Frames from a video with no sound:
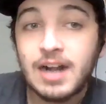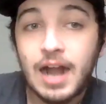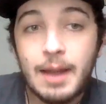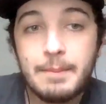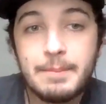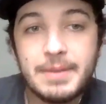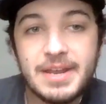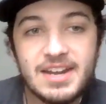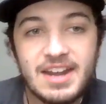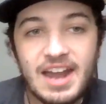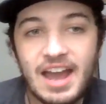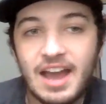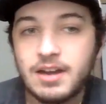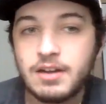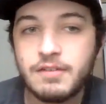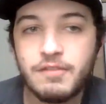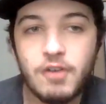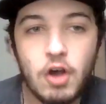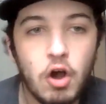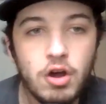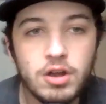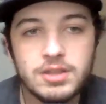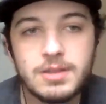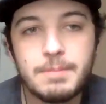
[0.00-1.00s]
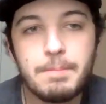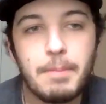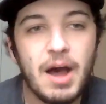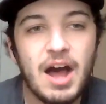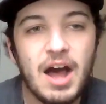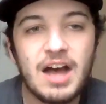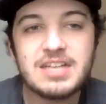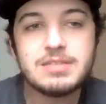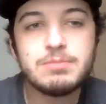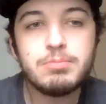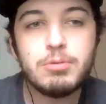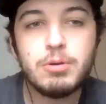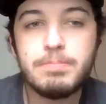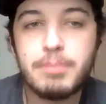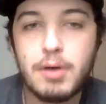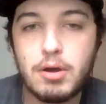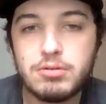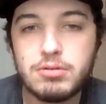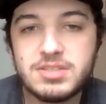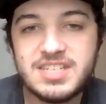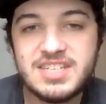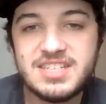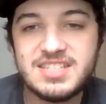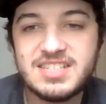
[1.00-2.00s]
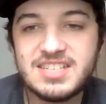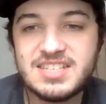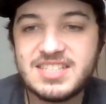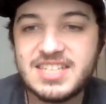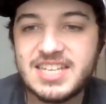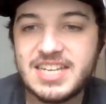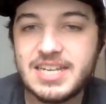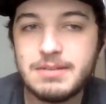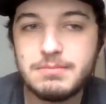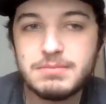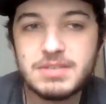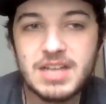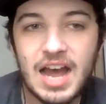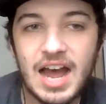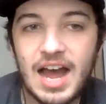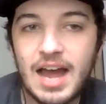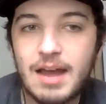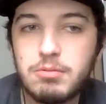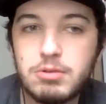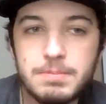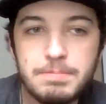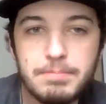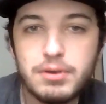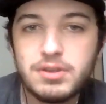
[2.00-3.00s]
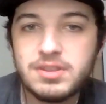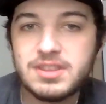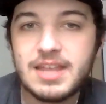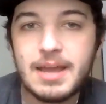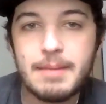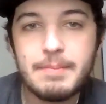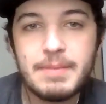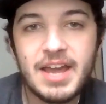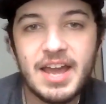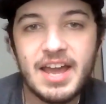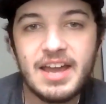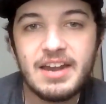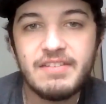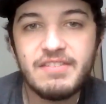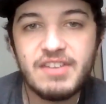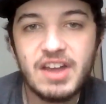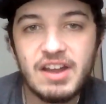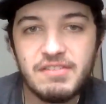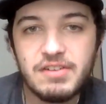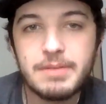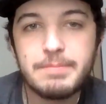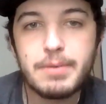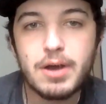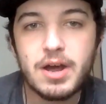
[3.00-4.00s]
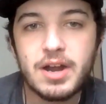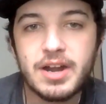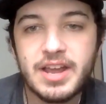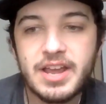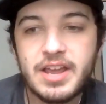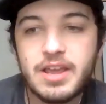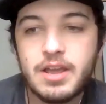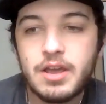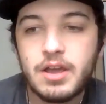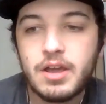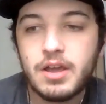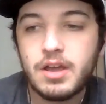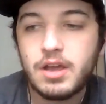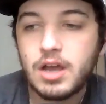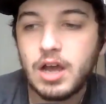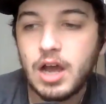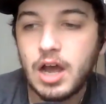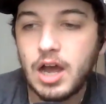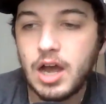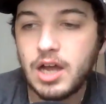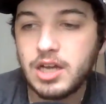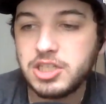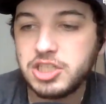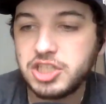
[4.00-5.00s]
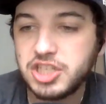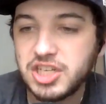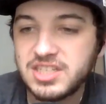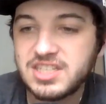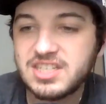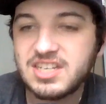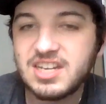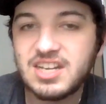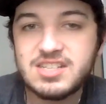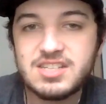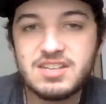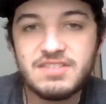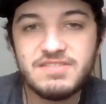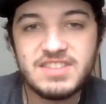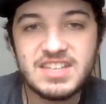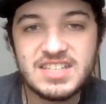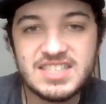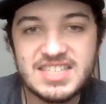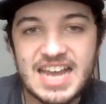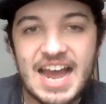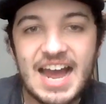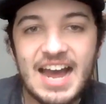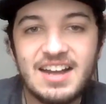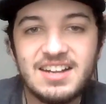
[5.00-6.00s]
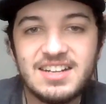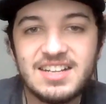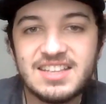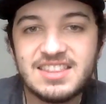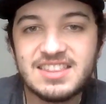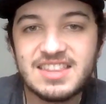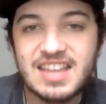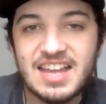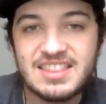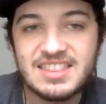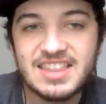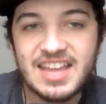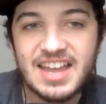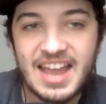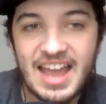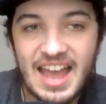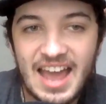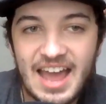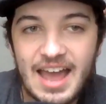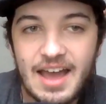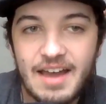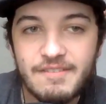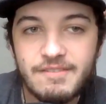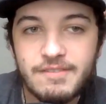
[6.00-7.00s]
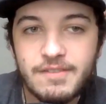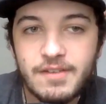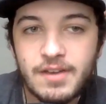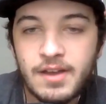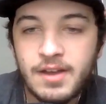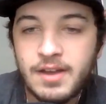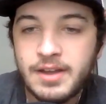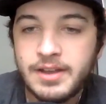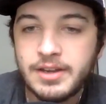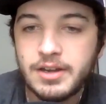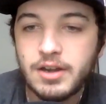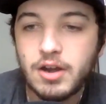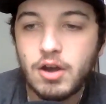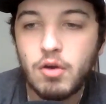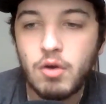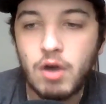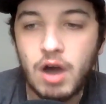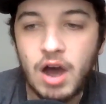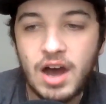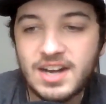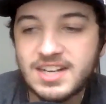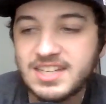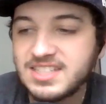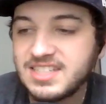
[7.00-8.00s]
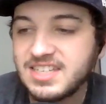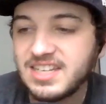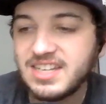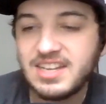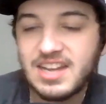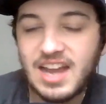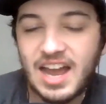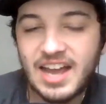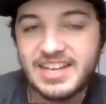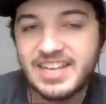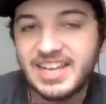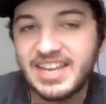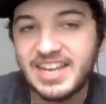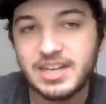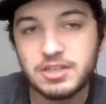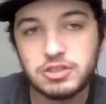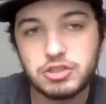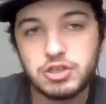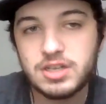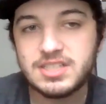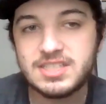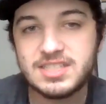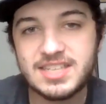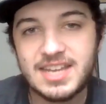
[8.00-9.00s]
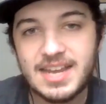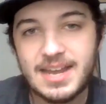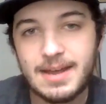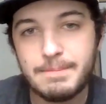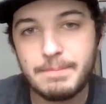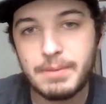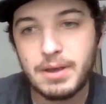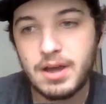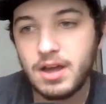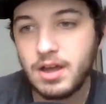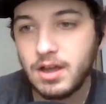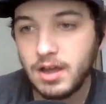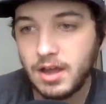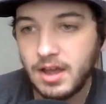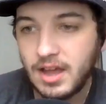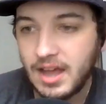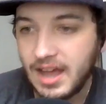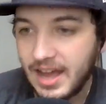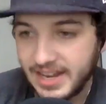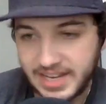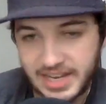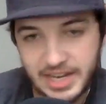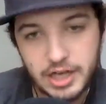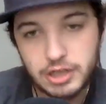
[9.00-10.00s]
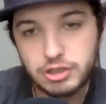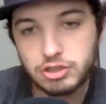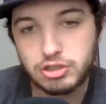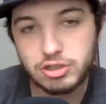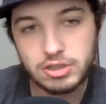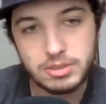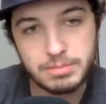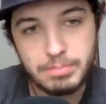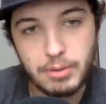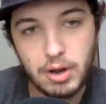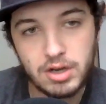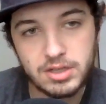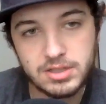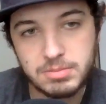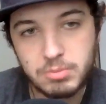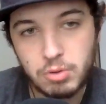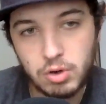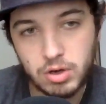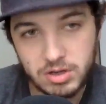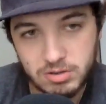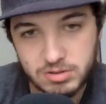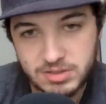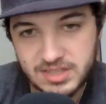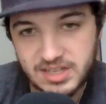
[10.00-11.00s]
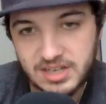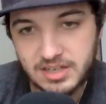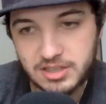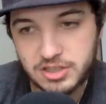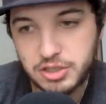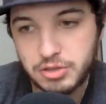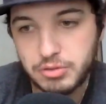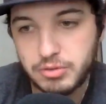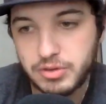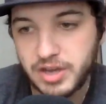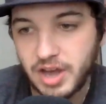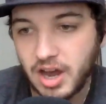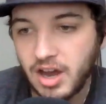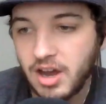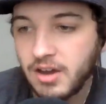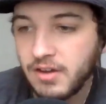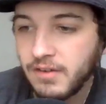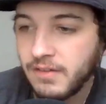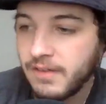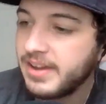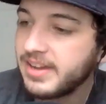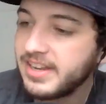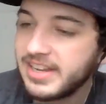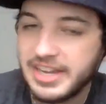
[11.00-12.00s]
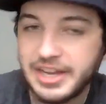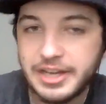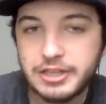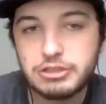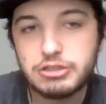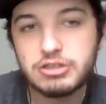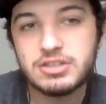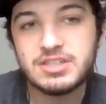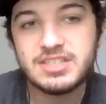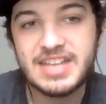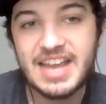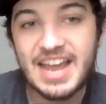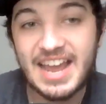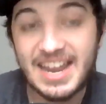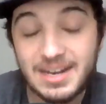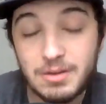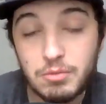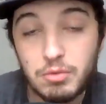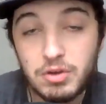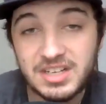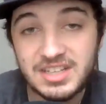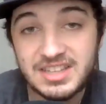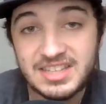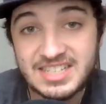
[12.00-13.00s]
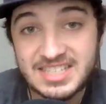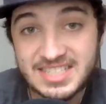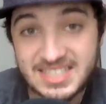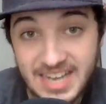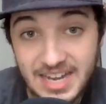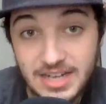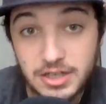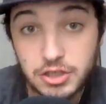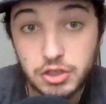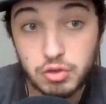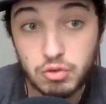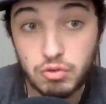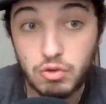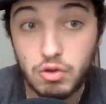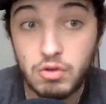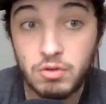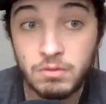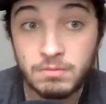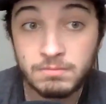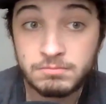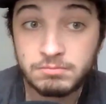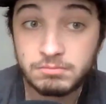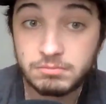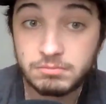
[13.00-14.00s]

I mean, out of all the possible postseason teams, I would put them ahead of everybody uh, just because of the talent that they have. You know, honestly, I can't trust Tampa. I can't trust Baltimore because they're too young. Can't trust anyone in the Central.